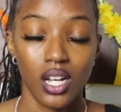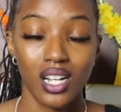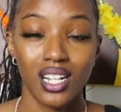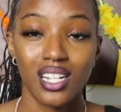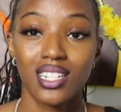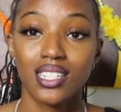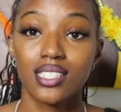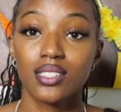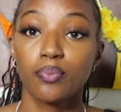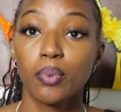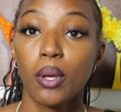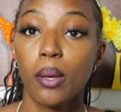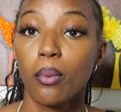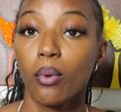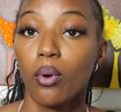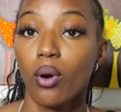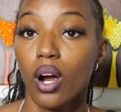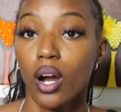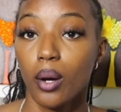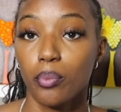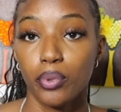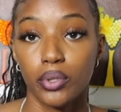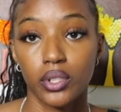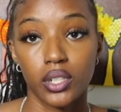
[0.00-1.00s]
Cause people
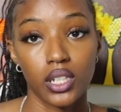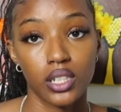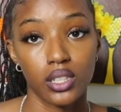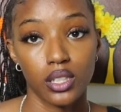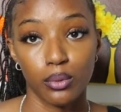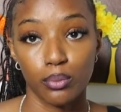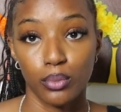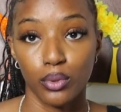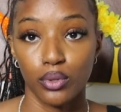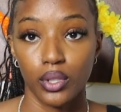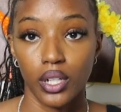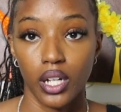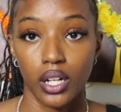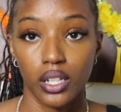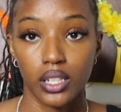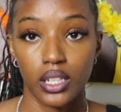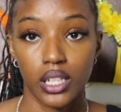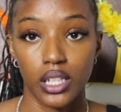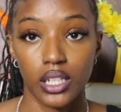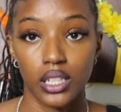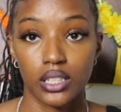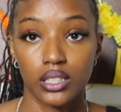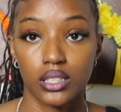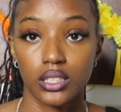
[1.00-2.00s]
are predictable
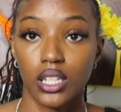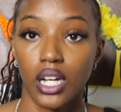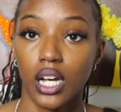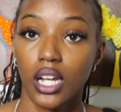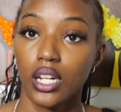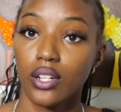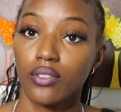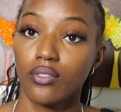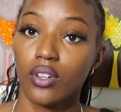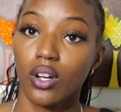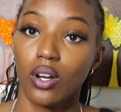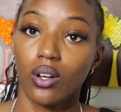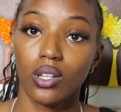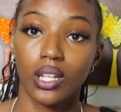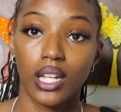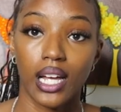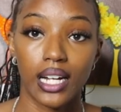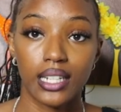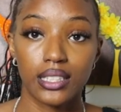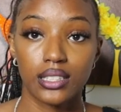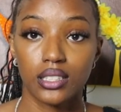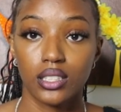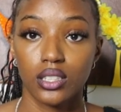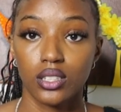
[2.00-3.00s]
nowadays. Not even gonna
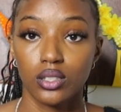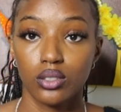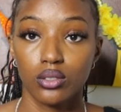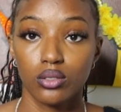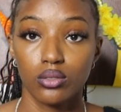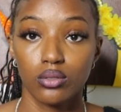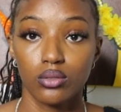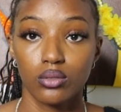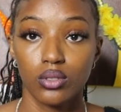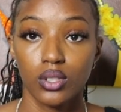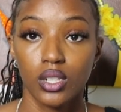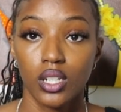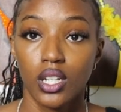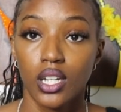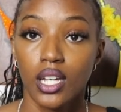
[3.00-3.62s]
lie to you.